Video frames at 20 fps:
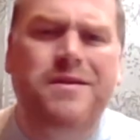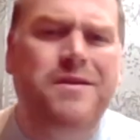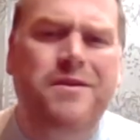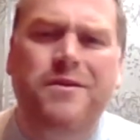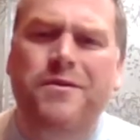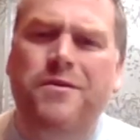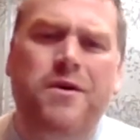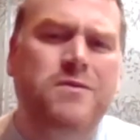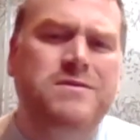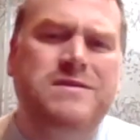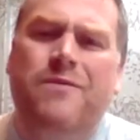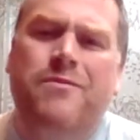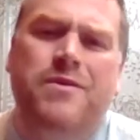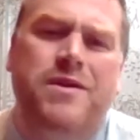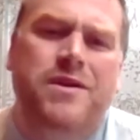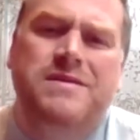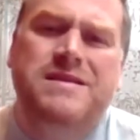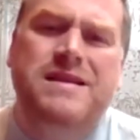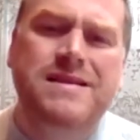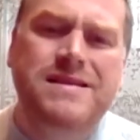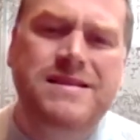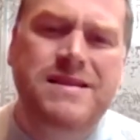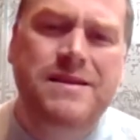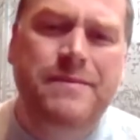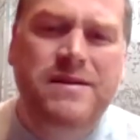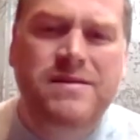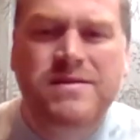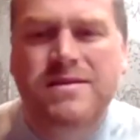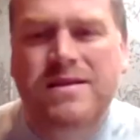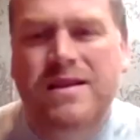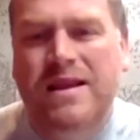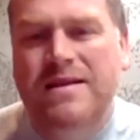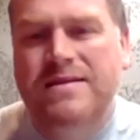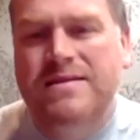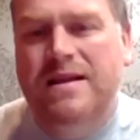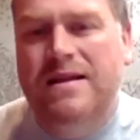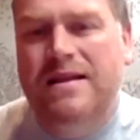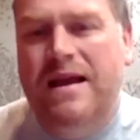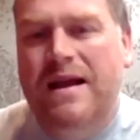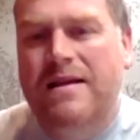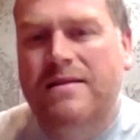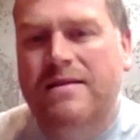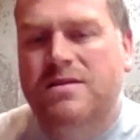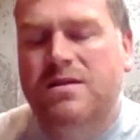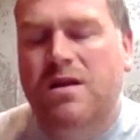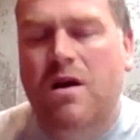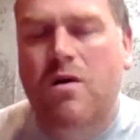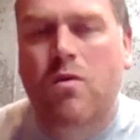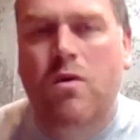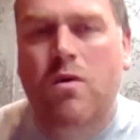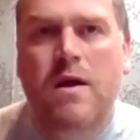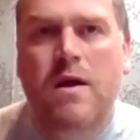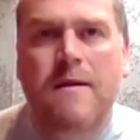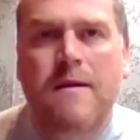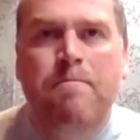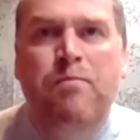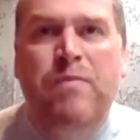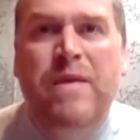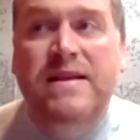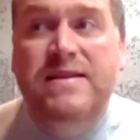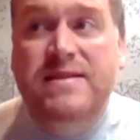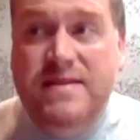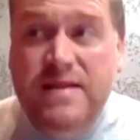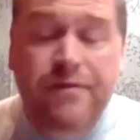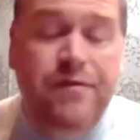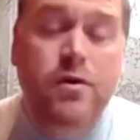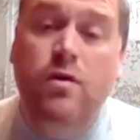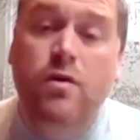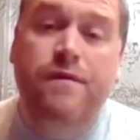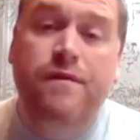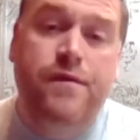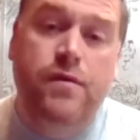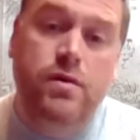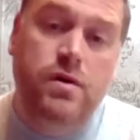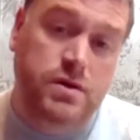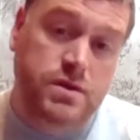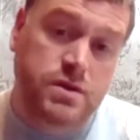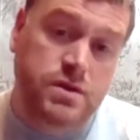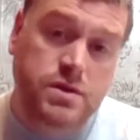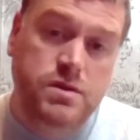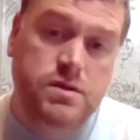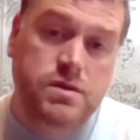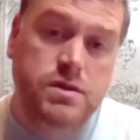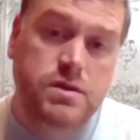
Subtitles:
Who goes out with utility bills and things like that? So it's difficult for us.